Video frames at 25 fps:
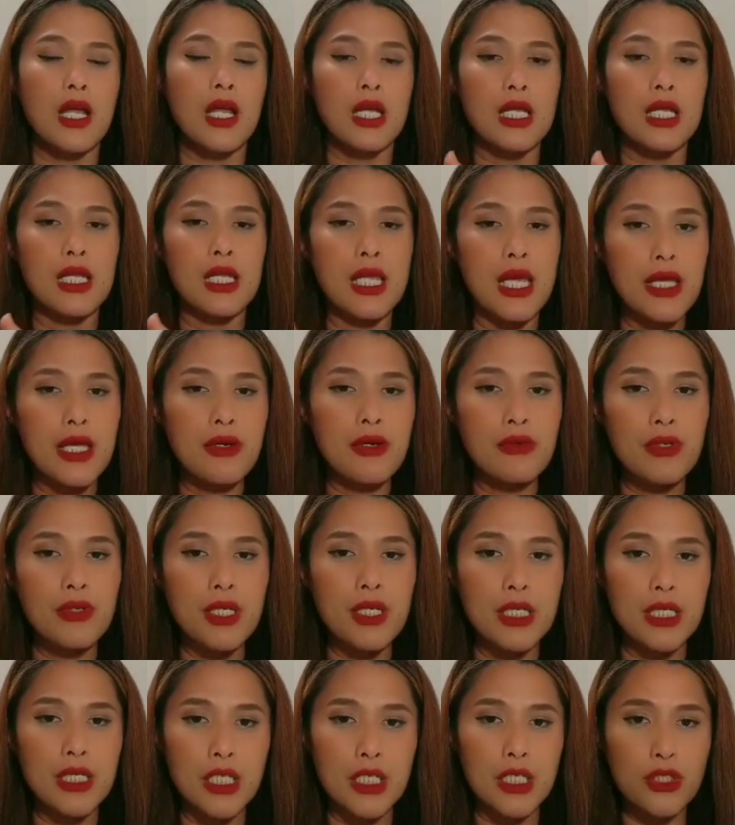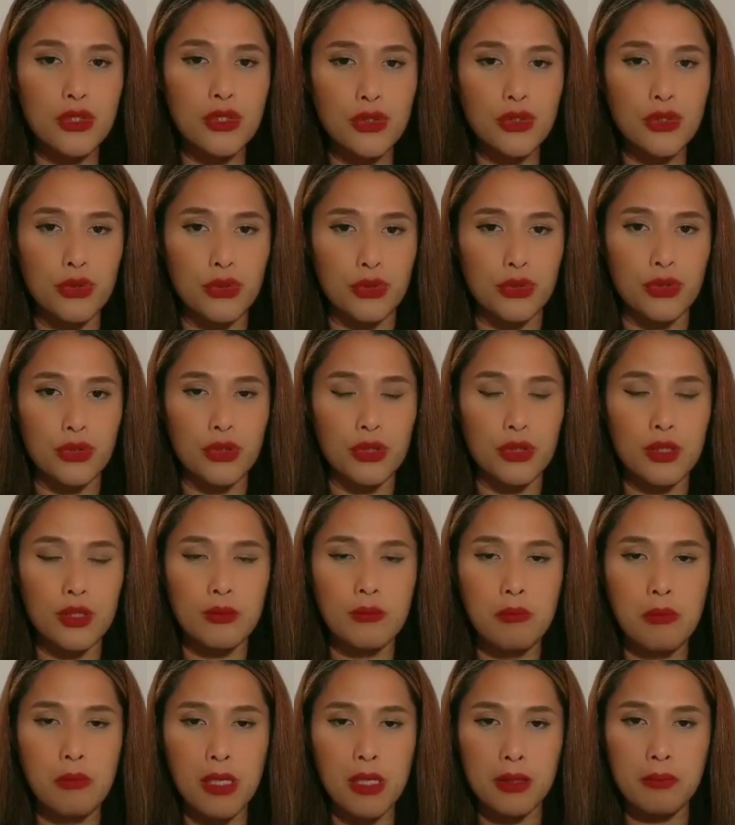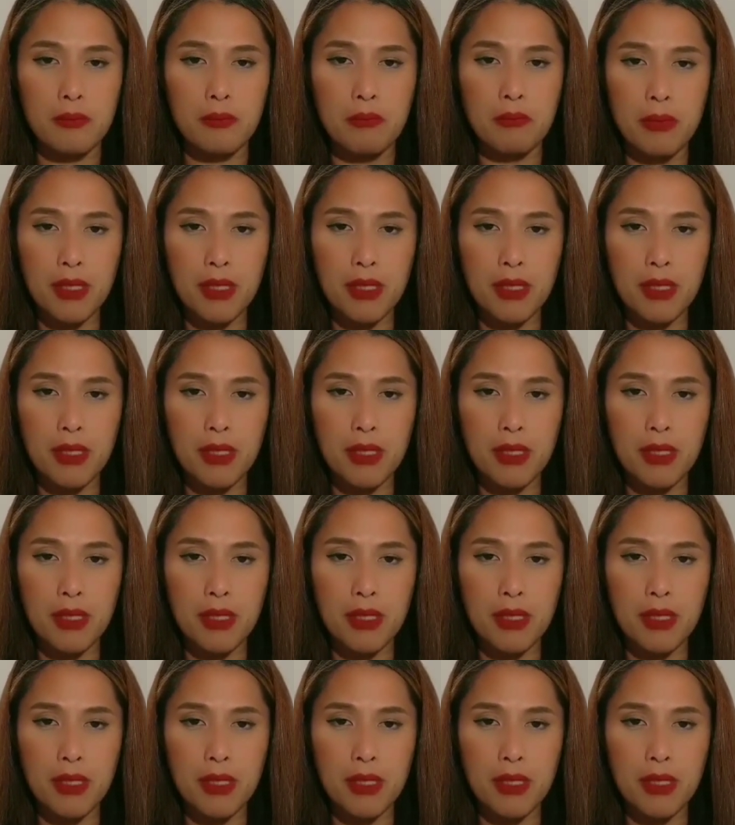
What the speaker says: Layering is good, but